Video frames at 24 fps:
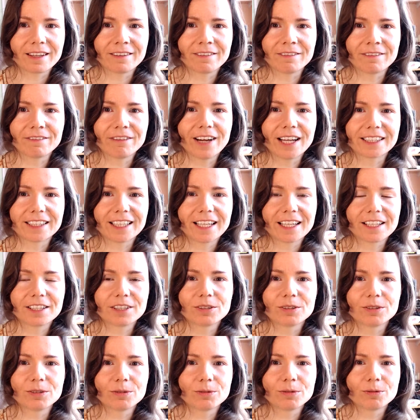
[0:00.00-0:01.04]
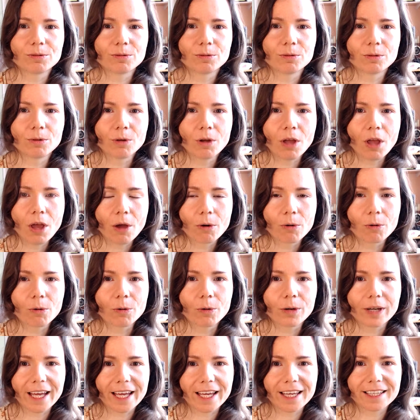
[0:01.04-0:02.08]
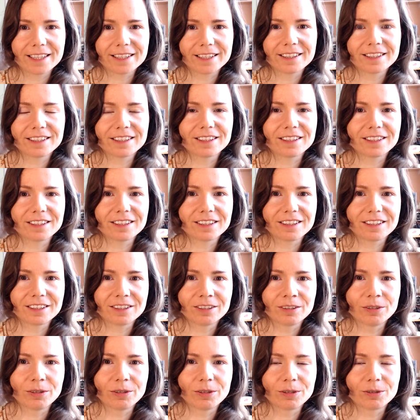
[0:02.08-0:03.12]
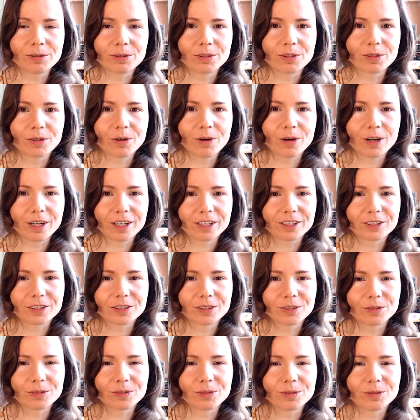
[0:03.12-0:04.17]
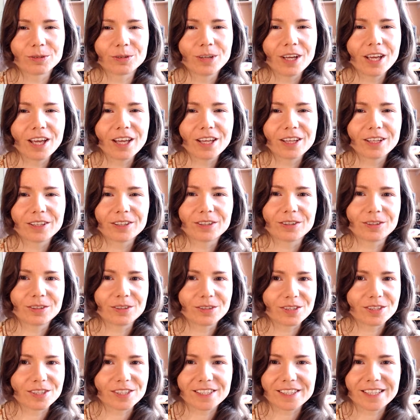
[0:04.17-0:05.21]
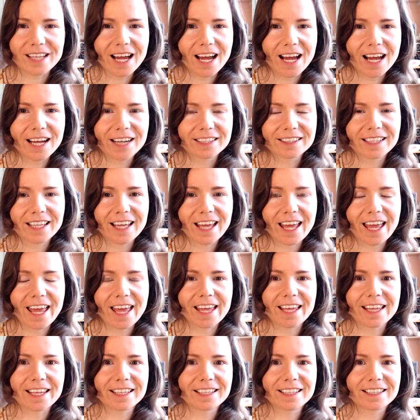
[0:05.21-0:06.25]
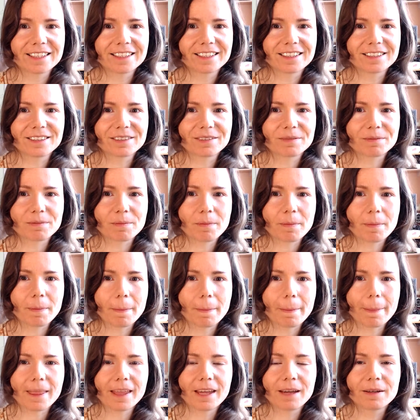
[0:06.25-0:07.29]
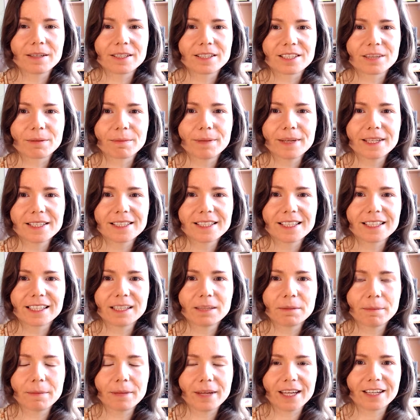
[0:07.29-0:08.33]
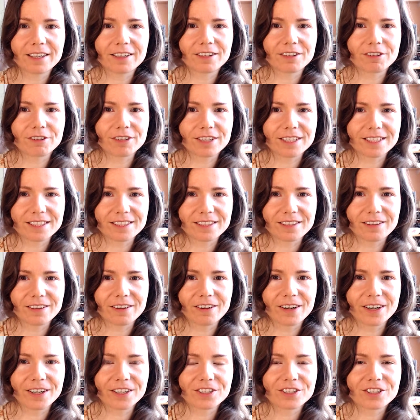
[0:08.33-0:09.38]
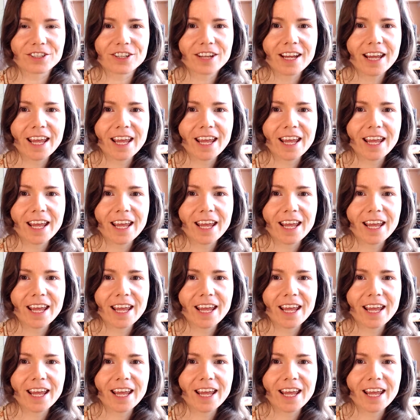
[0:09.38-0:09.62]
what can you do, who can do you talk to start. And so basically make a research